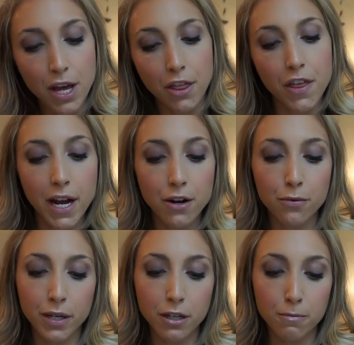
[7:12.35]
Their
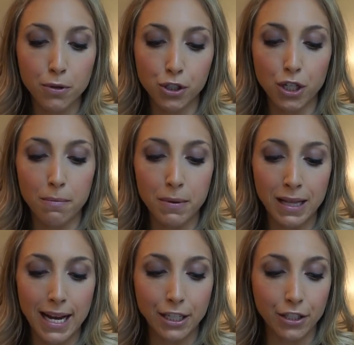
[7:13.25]
Real Push-Up
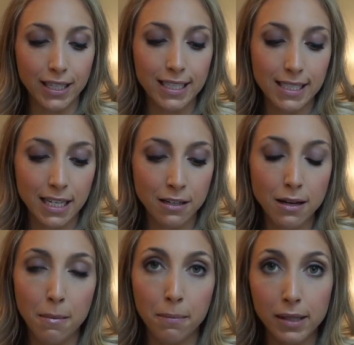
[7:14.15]
Liner, and it's
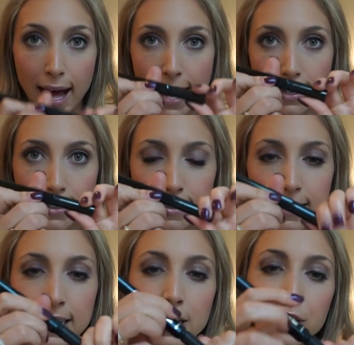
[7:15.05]
in black.
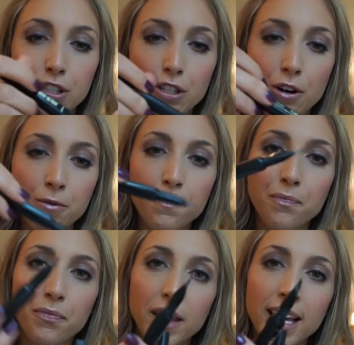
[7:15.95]
So
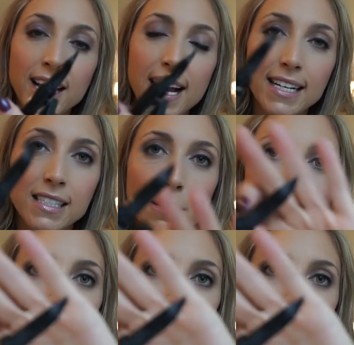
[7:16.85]
it has the